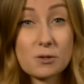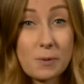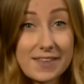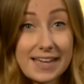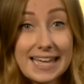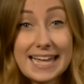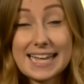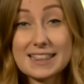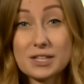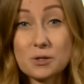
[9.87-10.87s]
the weather
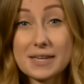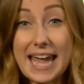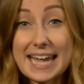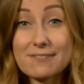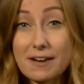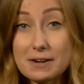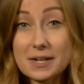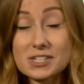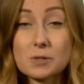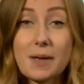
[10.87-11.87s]
in the UK very
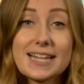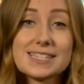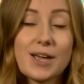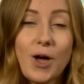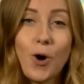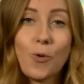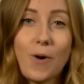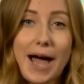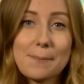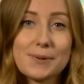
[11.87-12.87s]
much depends on
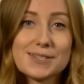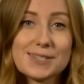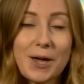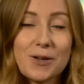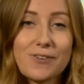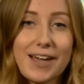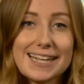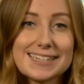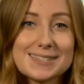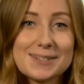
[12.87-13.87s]
what happens over
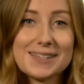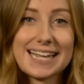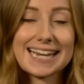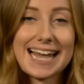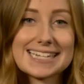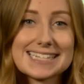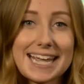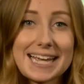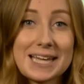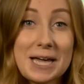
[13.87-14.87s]
into the
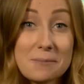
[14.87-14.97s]
Atlantic.